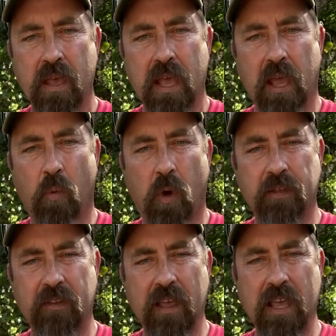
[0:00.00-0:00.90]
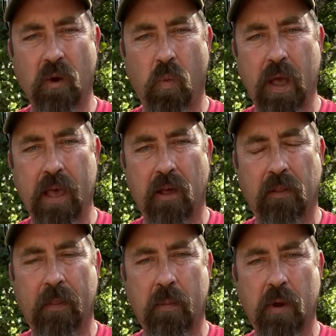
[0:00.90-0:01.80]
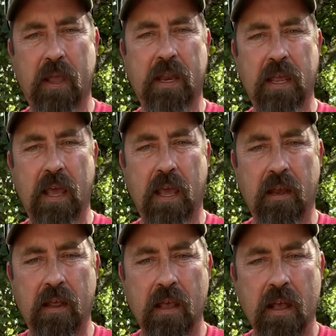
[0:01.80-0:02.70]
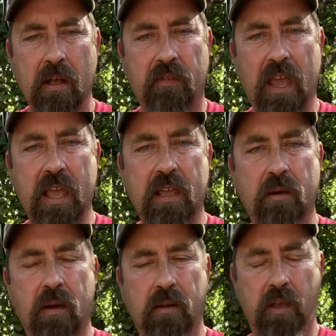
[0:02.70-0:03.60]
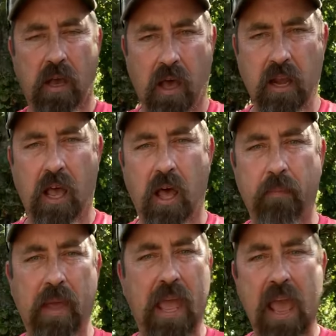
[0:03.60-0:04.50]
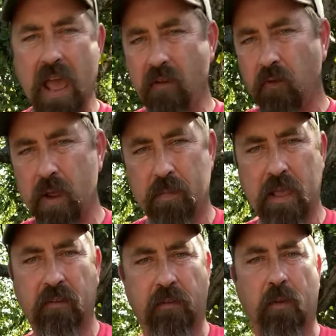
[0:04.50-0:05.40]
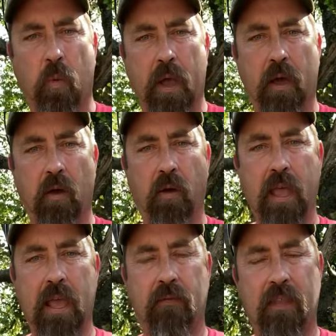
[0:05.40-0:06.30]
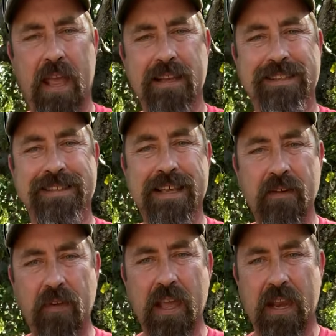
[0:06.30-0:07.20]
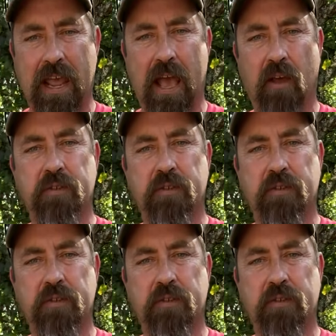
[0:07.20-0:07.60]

And once they get a whale and they bring it in, they cut up every piece of the whale and they divvy it out